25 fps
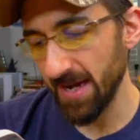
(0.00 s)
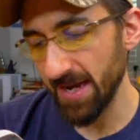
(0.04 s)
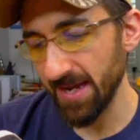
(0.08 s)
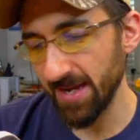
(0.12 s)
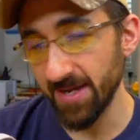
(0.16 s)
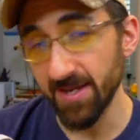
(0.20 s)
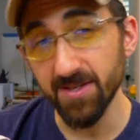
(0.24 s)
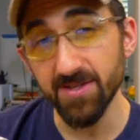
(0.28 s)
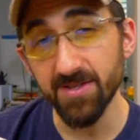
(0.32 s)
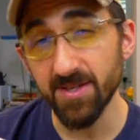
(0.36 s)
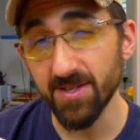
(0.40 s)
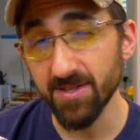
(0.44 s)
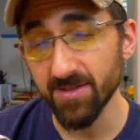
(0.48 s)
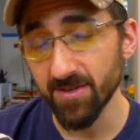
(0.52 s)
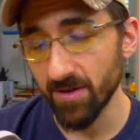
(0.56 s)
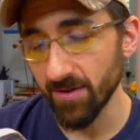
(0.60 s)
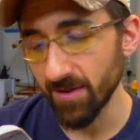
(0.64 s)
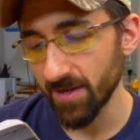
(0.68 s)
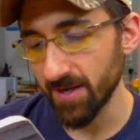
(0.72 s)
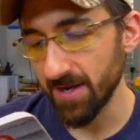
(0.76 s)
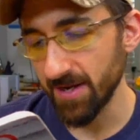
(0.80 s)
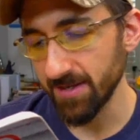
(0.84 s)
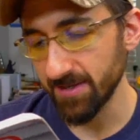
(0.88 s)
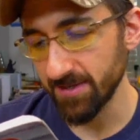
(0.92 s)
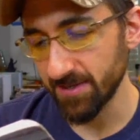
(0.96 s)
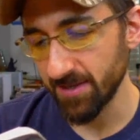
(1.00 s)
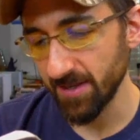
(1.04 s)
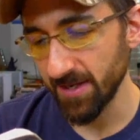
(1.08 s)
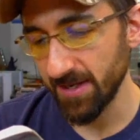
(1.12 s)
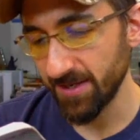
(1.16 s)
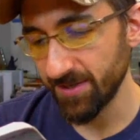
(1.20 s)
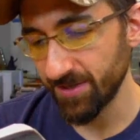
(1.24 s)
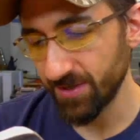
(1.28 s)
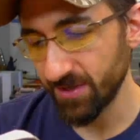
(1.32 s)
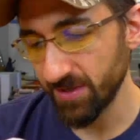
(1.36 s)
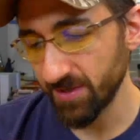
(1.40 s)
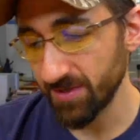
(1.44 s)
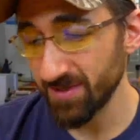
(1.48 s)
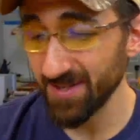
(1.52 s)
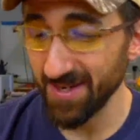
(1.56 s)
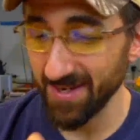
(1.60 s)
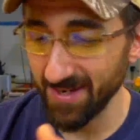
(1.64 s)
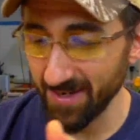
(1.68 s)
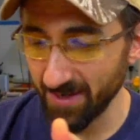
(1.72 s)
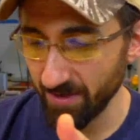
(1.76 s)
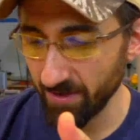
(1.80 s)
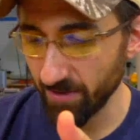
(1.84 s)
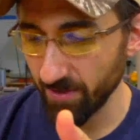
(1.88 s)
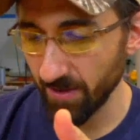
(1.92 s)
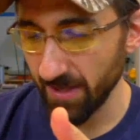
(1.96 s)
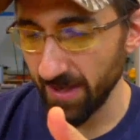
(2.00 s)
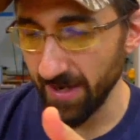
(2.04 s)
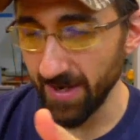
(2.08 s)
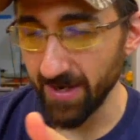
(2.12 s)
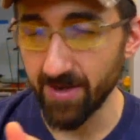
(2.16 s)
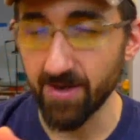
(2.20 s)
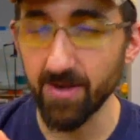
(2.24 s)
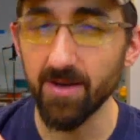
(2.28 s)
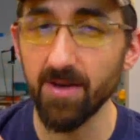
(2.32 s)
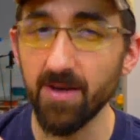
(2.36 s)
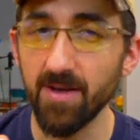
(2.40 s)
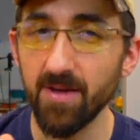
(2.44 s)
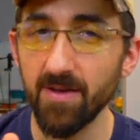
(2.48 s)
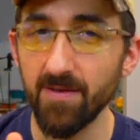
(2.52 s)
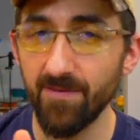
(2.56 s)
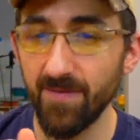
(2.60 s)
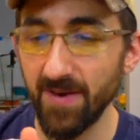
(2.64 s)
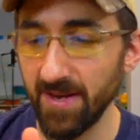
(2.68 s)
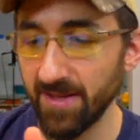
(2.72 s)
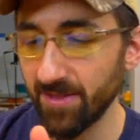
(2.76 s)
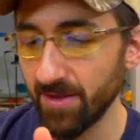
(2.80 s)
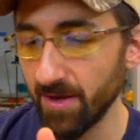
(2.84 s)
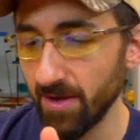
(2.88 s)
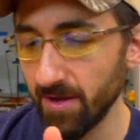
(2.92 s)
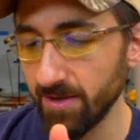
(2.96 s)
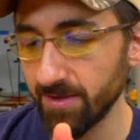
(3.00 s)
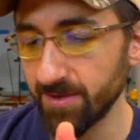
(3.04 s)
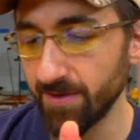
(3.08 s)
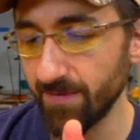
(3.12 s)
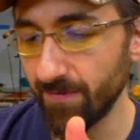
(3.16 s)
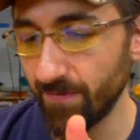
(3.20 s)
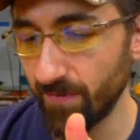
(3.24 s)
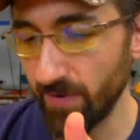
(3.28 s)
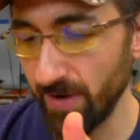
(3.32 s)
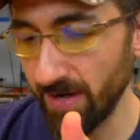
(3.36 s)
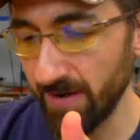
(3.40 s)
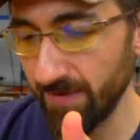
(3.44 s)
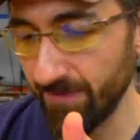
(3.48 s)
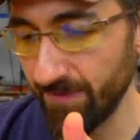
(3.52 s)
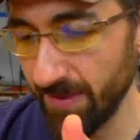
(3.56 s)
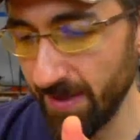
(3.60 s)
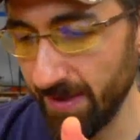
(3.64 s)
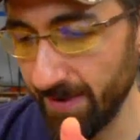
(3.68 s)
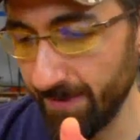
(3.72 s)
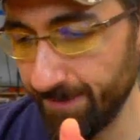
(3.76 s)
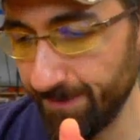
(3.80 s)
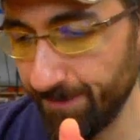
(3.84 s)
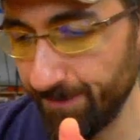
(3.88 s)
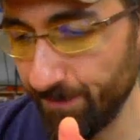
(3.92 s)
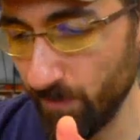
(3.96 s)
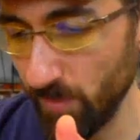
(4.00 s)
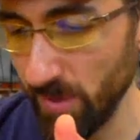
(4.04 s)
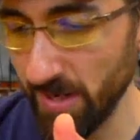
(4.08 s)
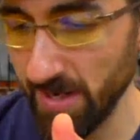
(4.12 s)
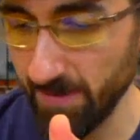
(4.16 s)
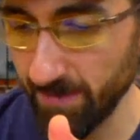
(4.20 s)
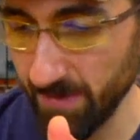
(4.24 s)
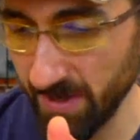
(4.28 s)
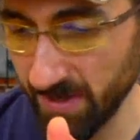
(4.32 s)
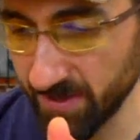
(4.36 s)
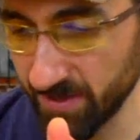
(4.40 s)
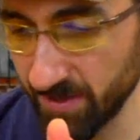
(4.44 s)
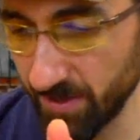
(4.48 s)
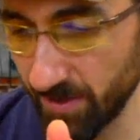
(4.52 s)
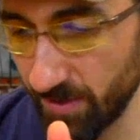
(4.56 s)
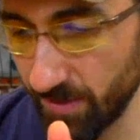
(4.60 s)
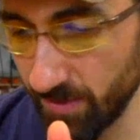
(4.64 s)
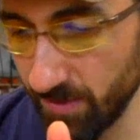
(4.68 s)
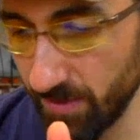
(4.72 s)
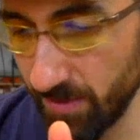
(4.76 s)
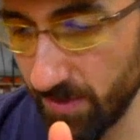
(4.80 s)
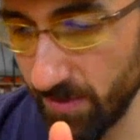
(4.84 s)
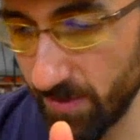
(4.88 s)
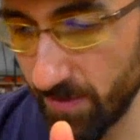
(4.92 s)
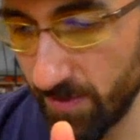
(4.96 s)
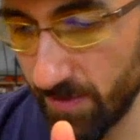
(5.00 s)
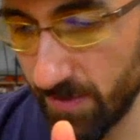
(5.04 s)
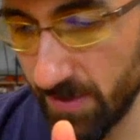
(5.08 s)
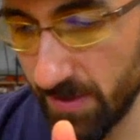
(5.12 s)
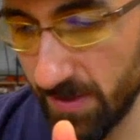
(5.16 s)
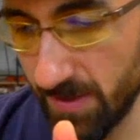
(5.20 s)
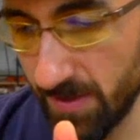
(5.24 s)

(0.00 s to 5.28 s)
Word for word: He sees all the constellations. He like Phaethon is afraid of them, but he makes it through.